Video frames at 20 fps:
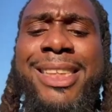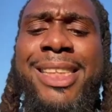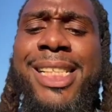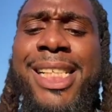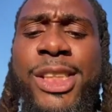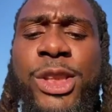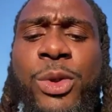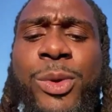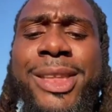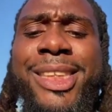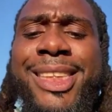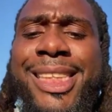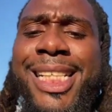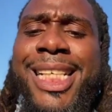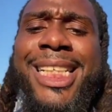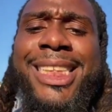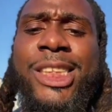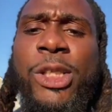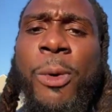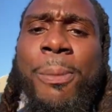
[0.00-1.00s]
this, you will see that
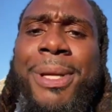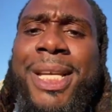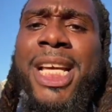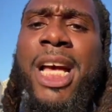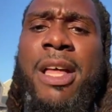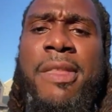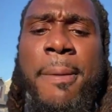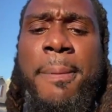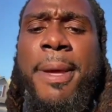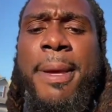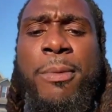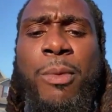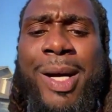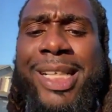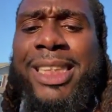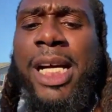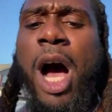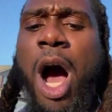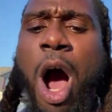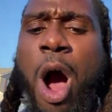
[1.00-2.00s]
so many other people has
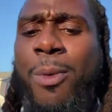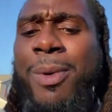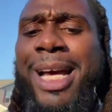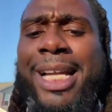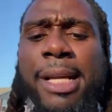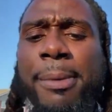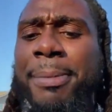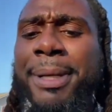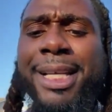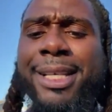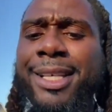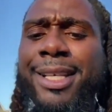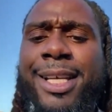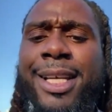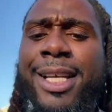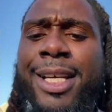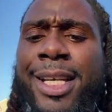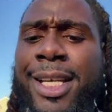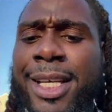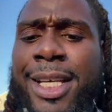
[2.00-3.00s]
already been,
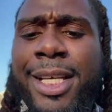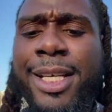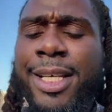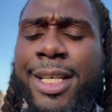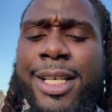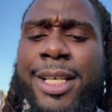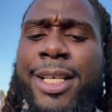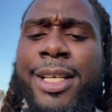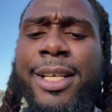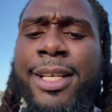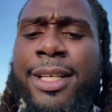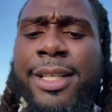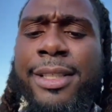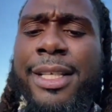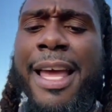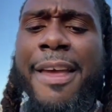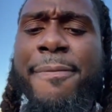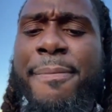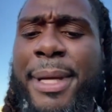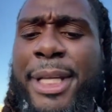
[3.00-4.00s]
they've
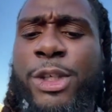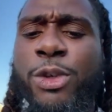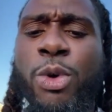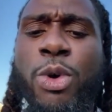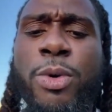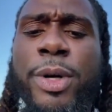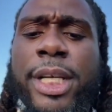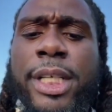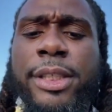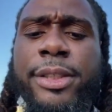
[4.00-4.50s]
been through it.